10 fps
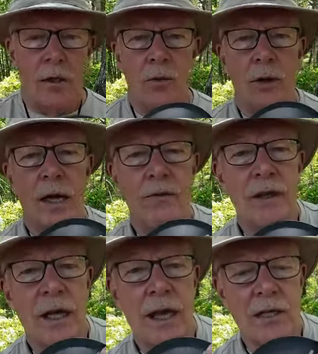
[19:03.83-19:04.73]
You have
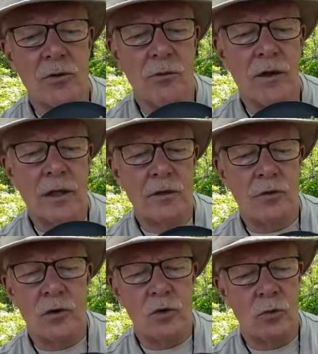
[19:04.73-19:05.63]
the extra vents
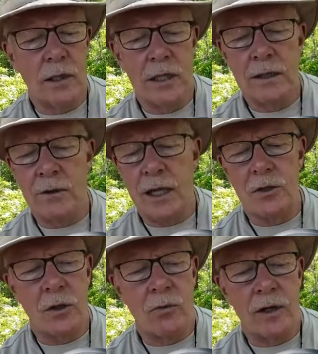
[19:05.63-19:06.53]
for straining.
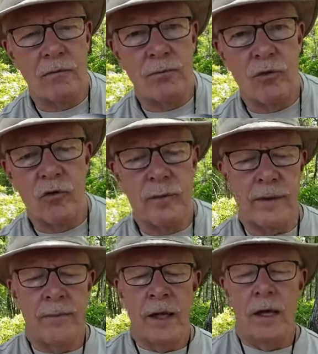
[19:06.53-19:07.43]
That's a great improvement.